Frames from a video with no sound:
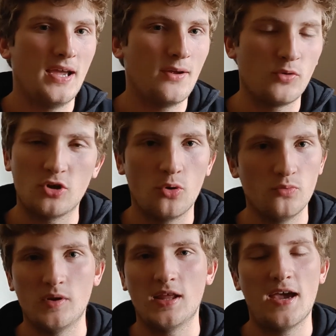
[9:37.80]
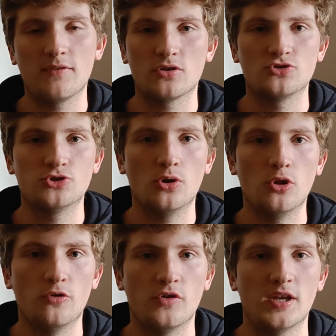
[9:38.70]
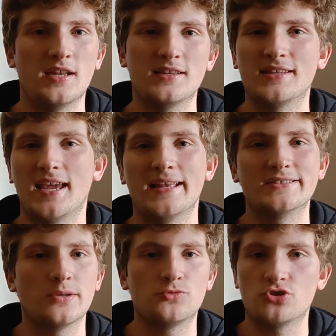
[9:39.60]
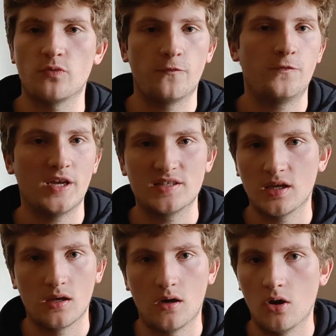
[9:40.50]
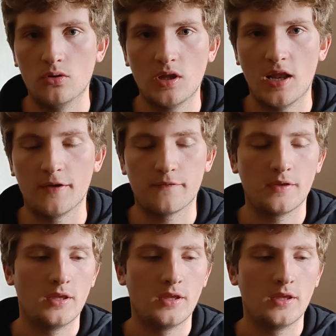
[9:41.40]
and we don't really have a control over it, and it ends up just reflecting in our older life.